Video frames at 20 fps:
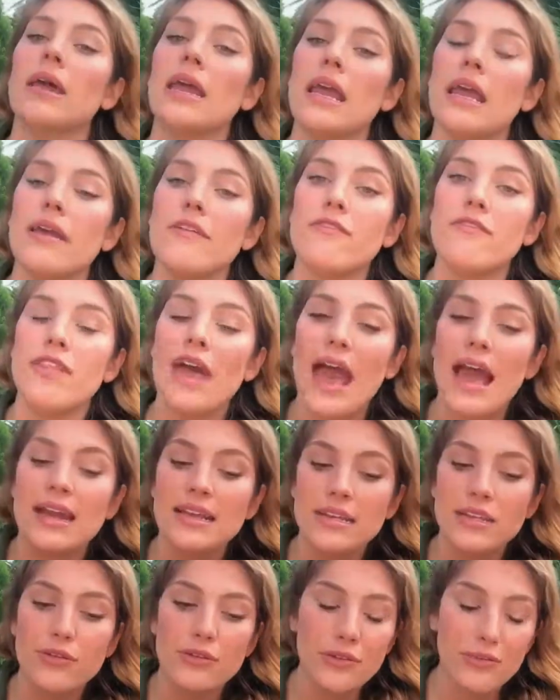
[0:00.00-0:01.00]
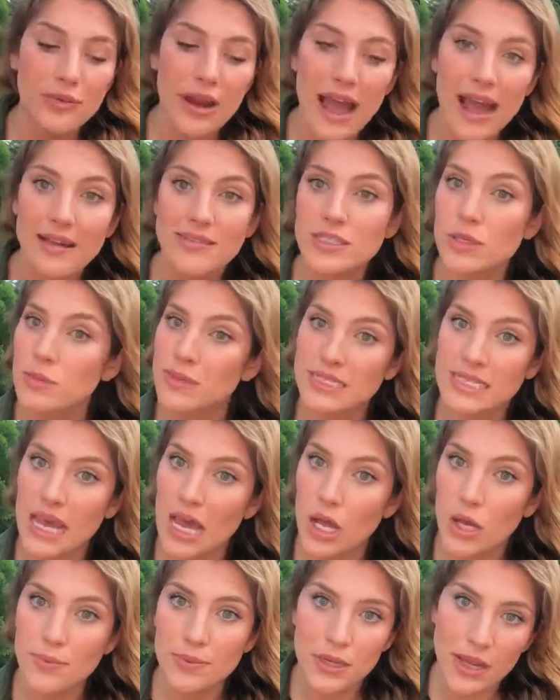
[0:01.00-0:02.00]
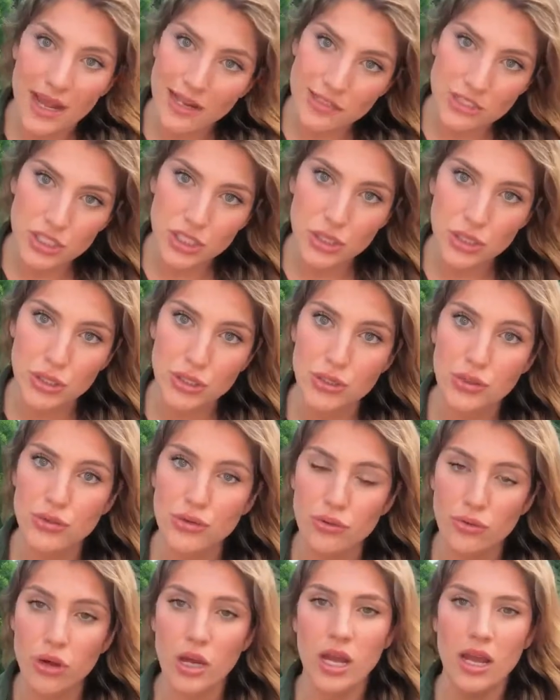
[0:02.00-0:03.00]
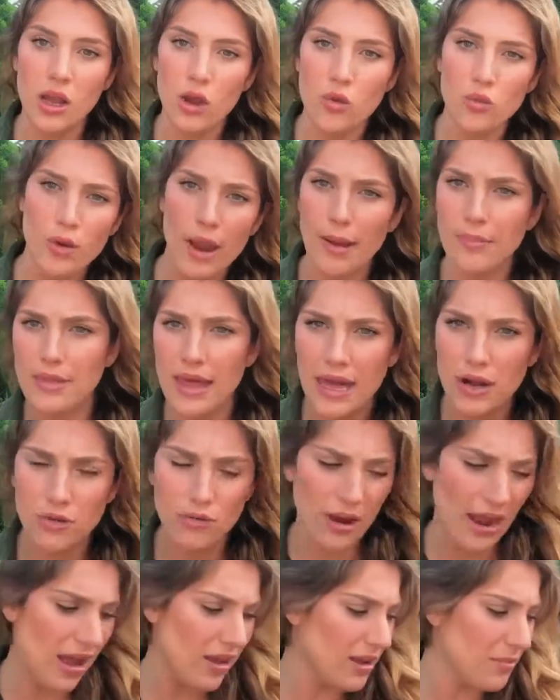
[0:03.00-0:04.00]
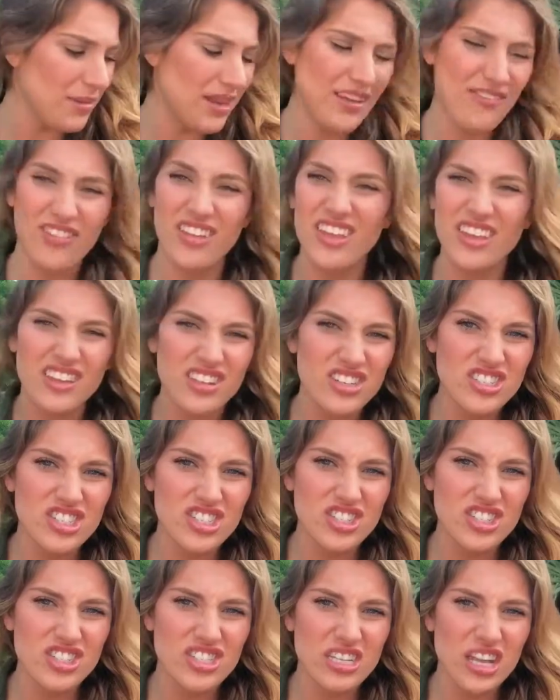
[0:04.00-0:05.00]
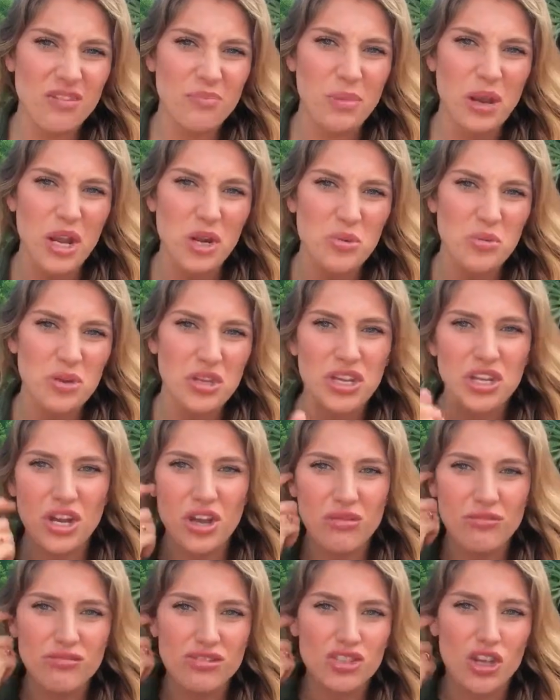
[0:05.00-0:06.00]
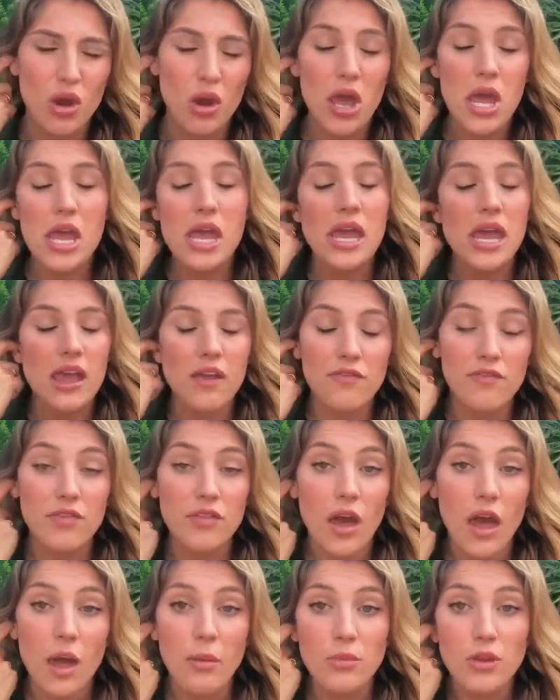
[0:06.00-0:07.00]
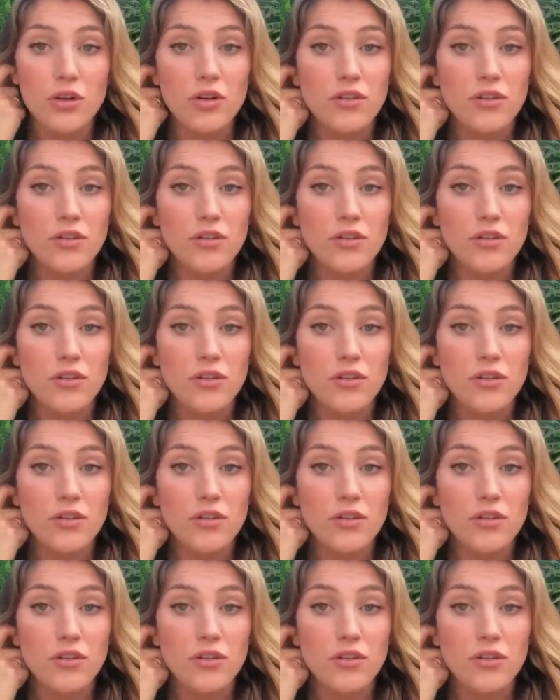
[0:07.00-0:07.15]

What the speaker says: If that you don't have someone to help you out to wrap that around. I mean, I feel like you could do it yourself, but I don't really know. So if you